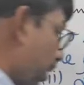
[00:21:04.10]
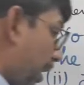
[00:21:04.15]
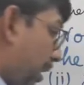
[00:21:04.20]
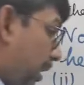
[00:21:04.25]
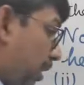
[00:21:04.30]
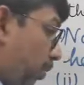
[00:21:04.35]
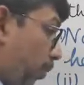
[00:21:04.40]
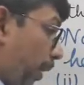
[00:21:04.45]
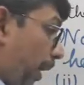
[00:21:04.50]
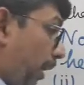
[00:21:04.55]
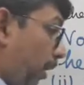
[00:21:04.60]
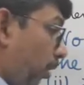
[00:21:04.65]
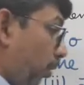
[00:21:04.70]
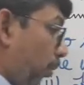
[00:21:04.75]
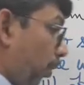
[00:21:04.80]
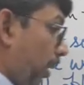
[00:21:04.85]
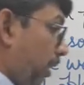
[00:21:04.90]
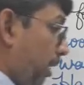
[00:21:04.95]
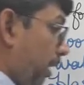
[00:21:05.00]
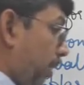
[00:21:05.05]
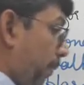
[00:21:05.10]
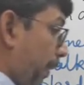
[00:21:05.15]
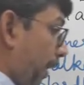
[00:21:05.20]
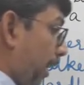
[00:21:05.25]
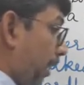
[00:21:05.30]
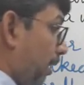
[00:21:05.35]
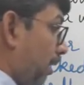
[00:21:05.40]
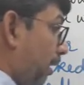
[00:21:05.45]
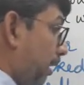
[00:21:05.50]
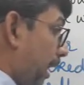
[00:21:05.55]
as he went towards his
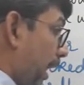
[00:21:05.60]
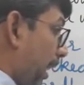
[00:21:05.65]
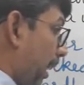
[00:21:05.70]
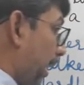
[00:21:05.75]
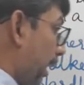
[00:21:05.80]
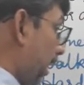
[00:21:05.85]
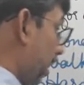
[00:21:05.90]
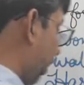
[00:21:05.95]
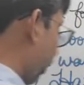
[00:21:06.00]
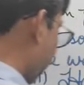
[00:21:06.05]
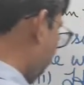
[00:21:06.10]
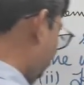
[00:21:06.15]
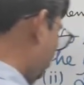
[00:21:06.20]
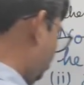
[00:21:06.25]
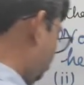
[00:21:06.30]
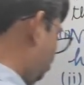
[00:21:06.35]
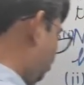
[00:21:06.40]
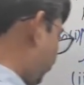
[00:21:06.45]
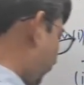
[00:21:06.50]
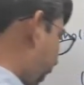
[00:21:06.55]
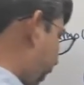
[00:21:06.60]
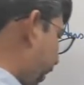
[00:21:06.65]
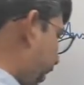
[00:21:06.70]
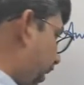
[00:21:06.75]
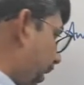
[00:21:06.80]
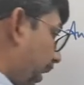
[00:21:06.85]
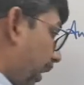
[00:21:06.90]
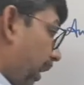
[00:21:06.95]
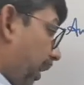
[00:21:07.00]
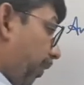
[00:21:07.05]
parents gaily, what
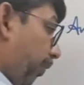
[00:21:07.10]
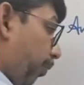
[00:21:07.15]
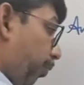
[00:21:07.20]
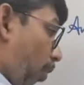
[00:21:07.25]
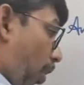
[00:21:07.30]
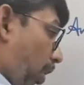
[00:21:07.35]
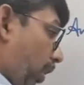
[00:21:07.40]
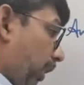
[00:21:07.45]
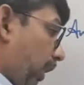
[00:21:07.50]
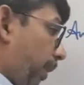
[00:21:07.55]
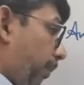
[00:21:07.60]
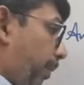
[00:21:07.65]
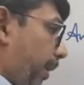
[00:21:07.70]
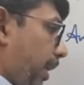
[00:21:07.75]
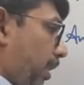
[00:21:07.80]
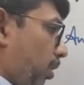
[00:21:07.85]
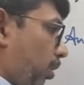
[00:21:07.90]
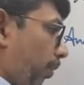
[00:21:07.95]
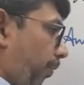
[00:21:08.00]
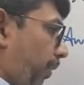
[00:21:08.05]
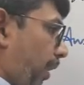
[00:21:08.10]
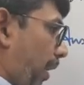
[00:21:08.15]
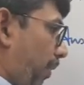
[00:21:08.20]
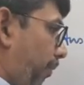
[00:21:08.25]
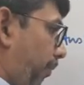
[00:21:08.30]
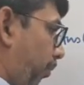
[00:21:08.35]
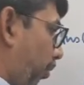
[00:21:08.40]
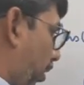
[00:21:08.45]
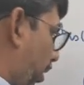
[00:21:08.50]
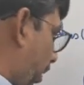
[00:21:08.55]
happened? He walked abreast of
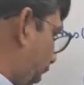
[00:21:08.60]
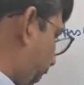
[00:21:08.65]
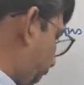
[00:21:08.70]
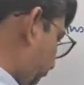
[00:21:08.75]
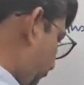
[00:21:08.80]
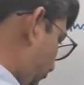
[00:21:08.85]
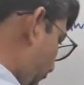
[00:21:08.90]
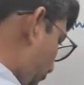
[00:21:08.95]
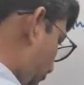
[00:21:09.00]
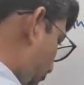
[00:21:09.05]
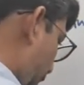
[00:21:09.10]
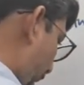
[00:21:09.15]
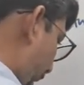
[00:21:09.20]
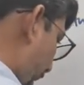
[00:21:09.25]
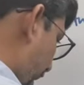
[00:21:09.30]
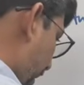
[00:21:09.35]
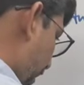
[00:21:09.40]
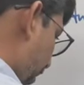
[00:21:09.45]
them for a while.